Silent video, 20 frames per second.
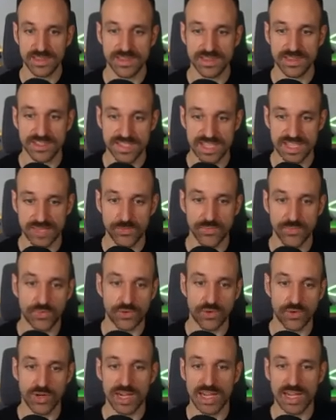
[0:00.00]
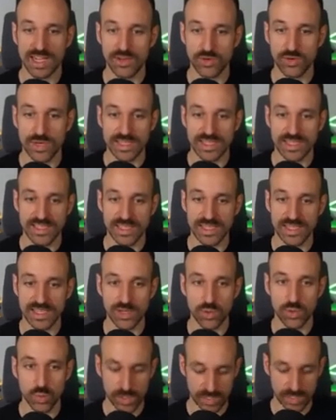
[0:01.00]
Same for iOS, and then
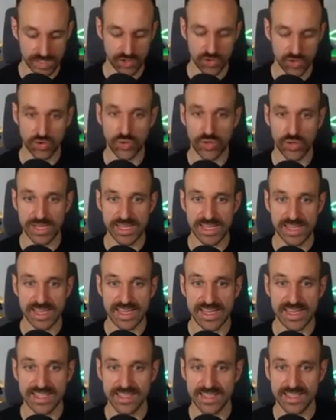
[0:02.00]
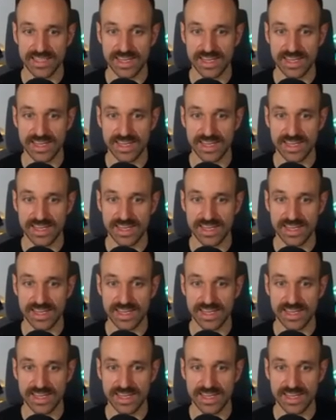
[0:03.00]
it will create